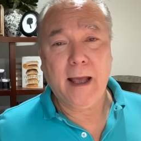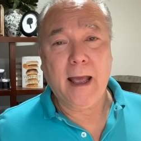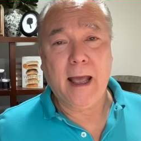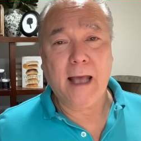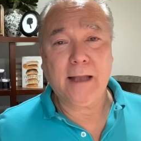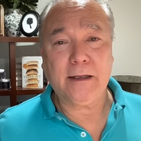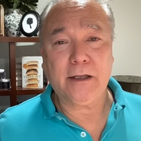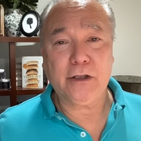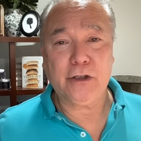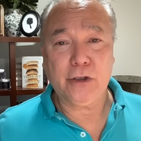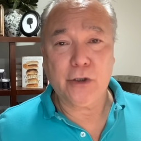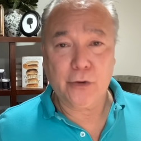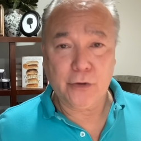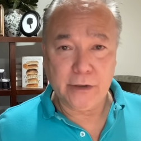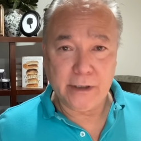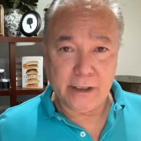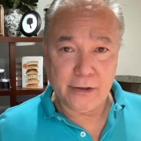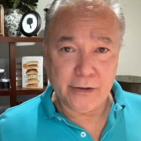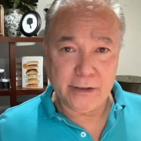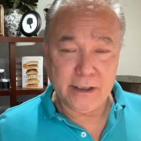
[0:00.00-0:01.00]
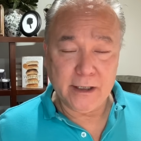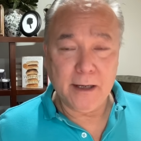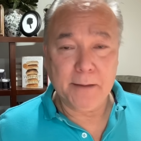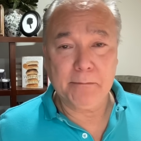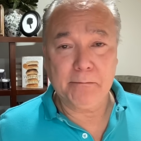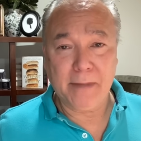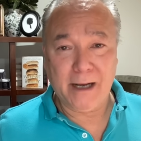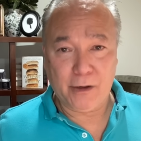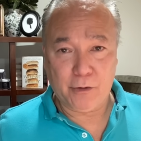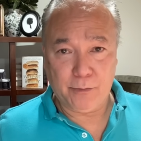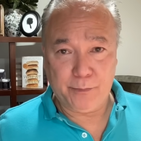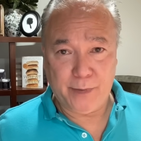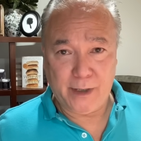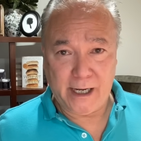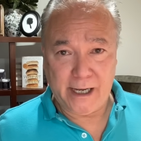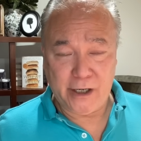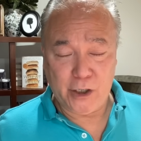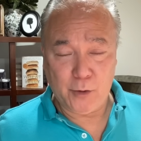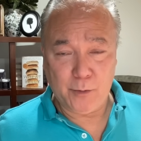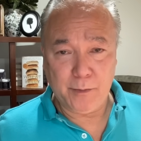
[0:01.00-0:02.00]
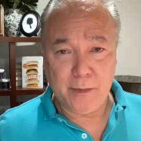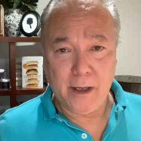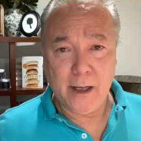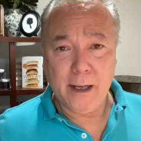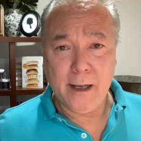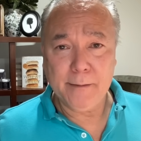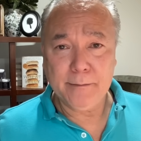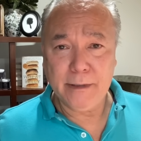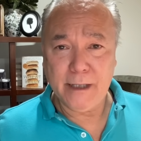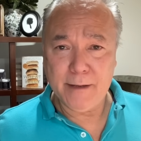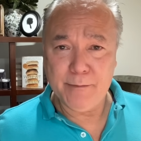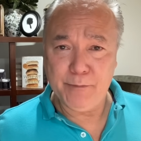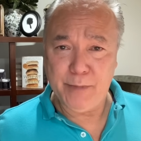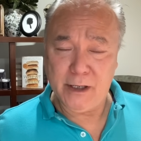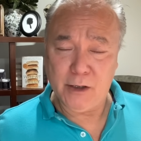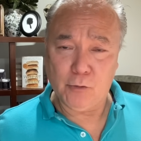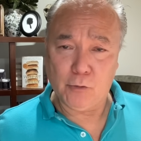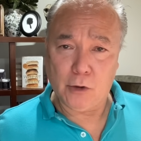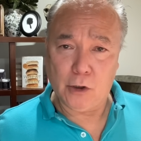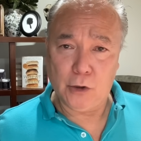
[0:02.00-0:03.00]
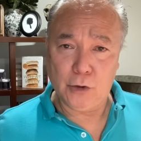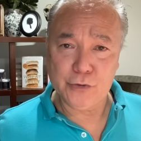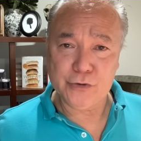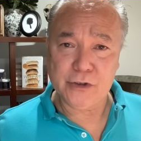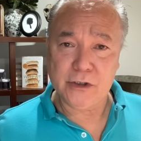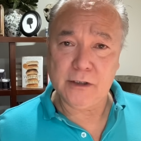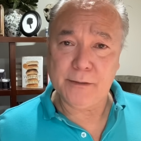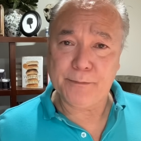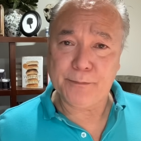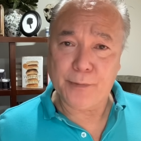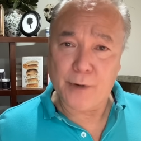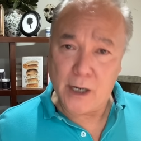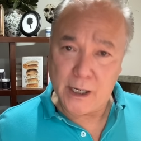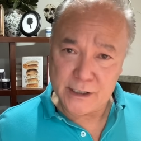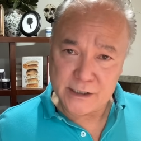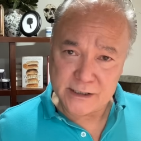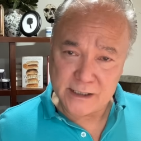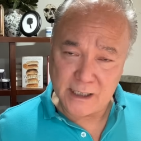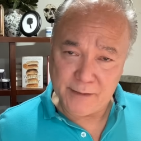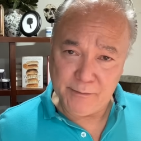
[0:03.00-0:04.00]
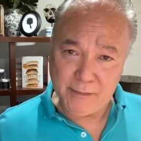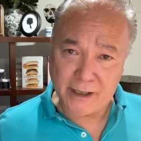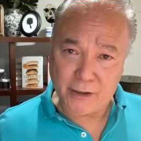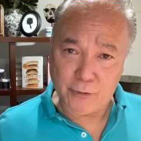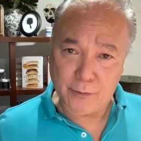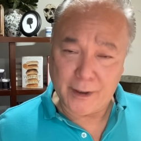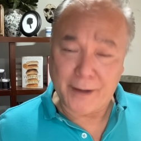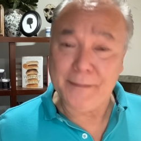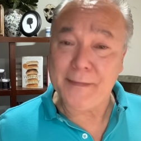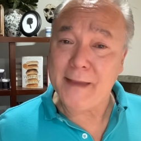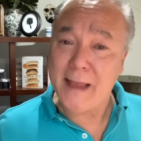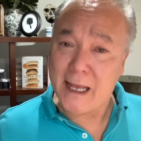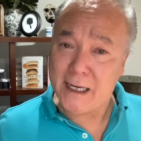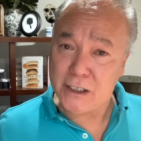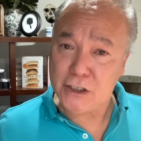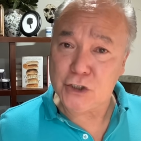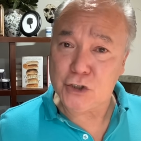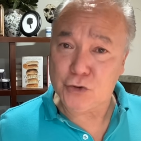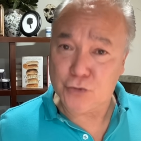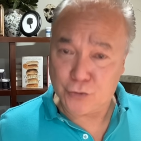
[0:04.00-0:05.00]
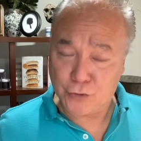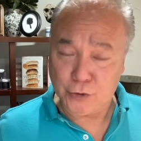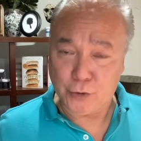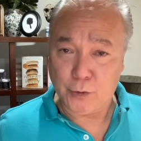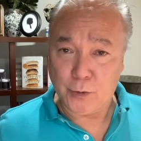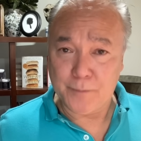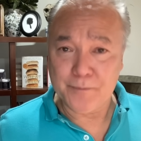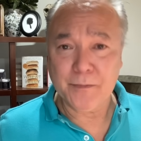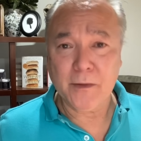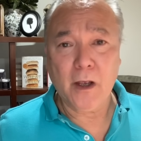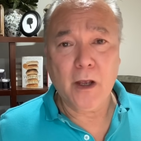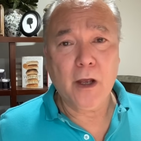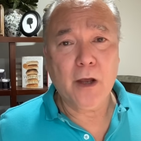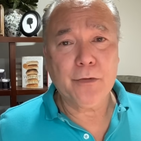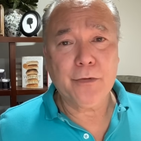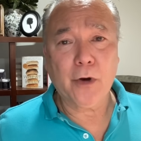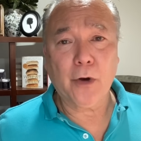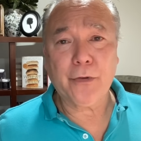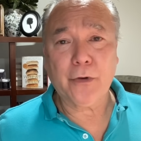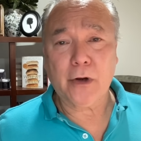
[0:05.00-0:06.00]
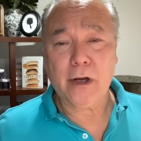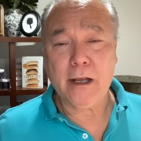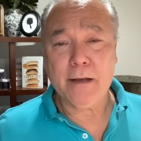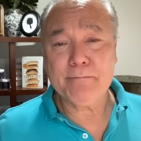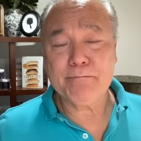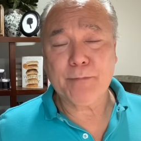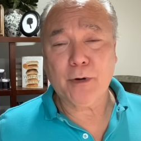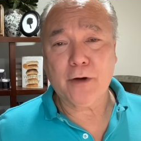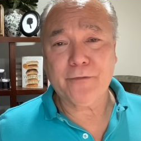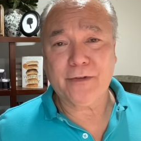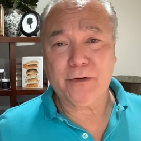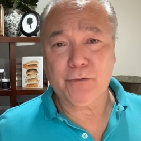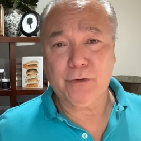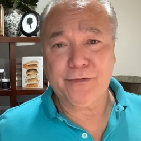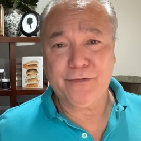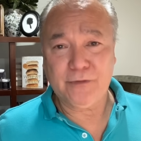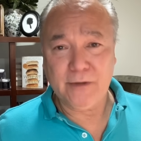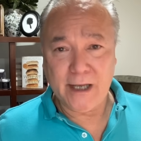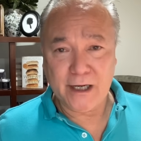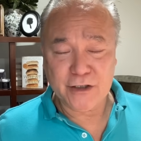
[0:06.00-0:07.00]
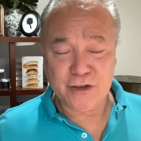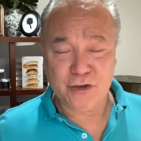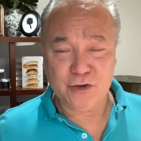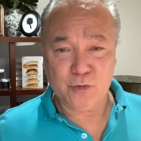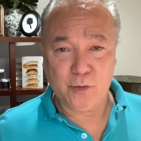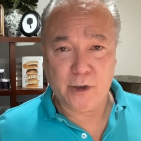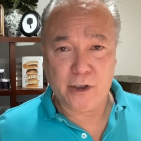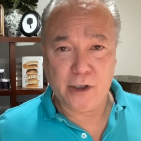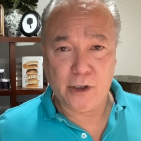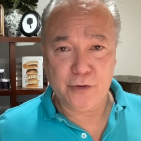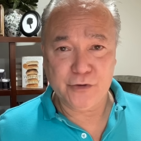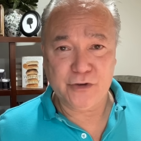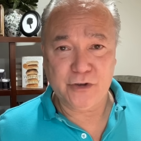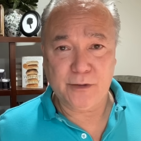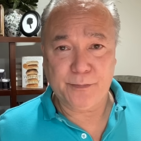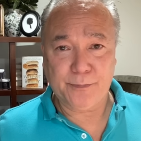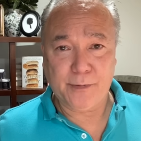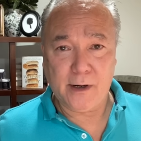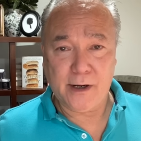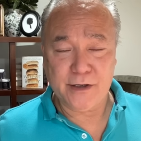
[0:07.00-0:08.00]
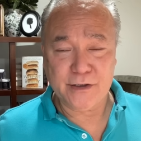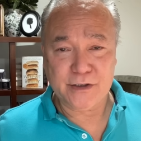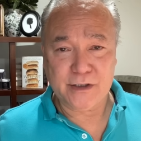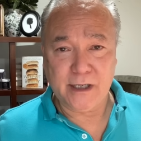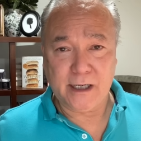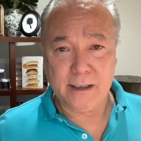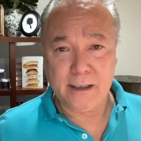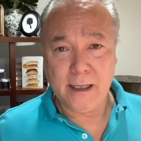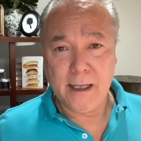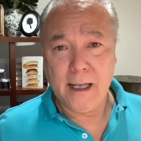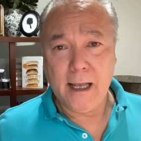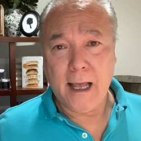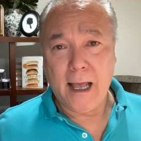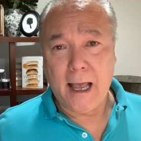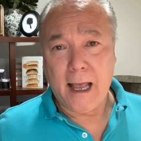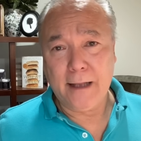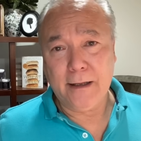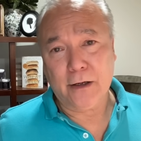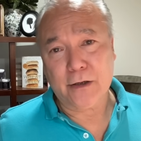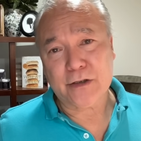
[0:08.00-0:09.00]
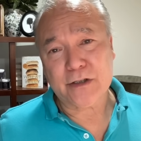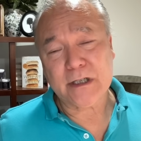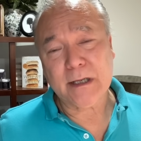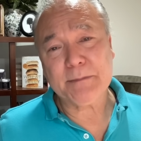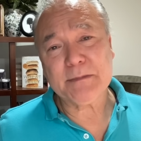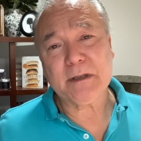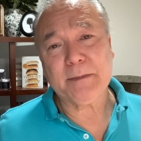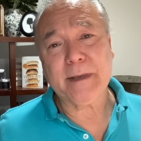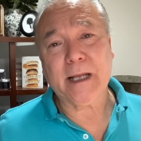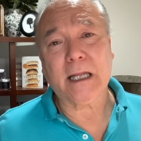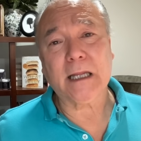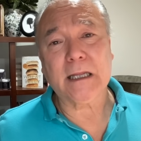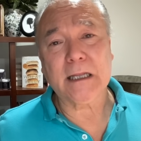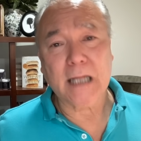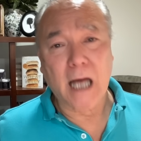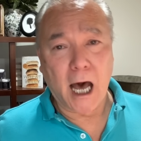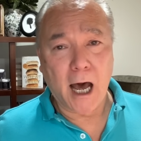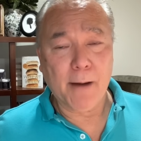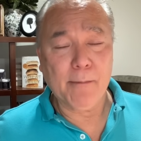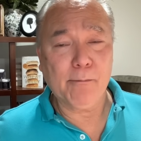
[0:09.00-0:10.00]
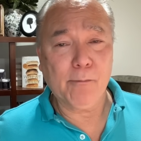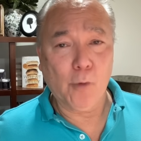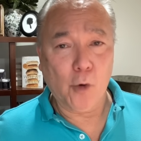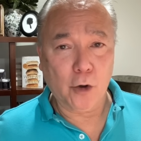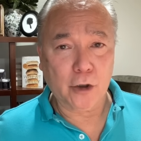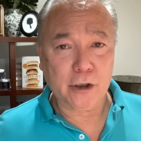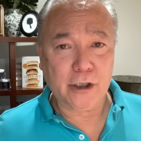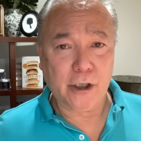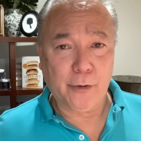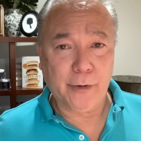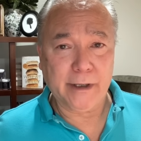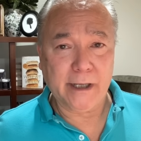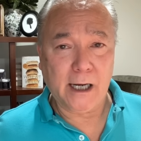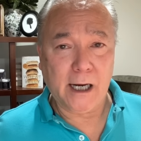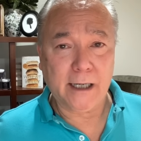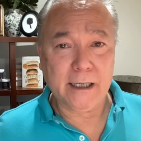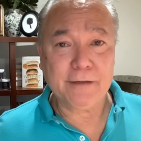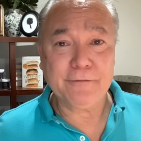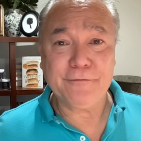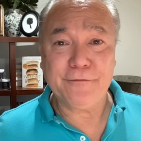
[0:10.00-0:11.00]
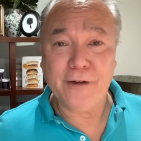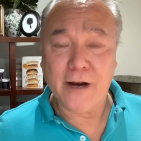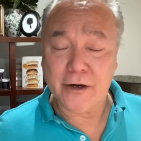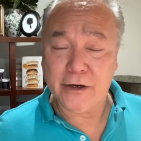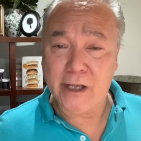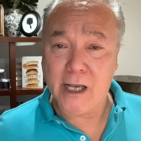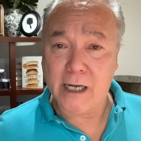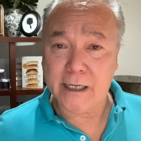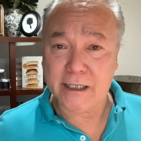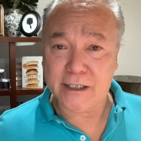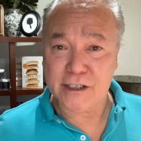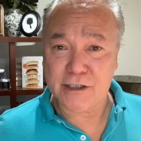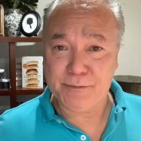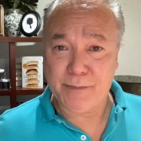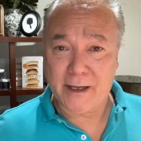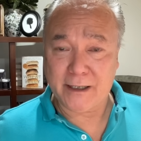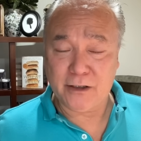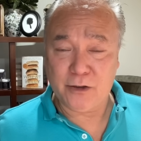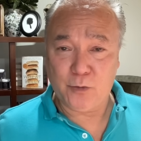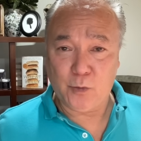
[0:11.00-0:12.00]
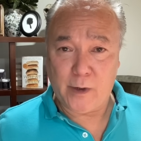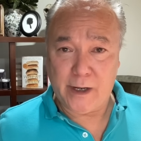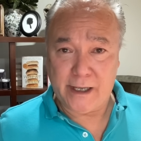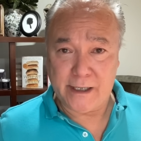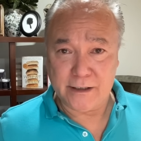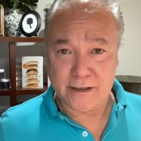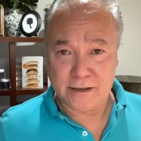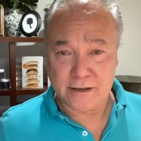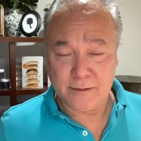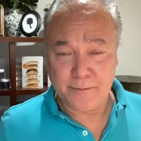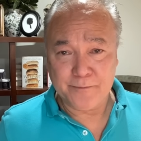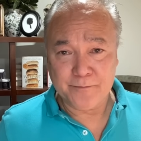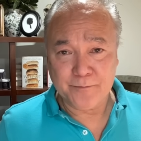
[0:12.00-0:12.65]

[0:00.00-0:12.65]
and the urinary microbiome play big roles in the prostate microbiome. And that is true, though they're imperfect reflections of what goes in the prostate, and there seems to be a lot more going on in very unexpected ways.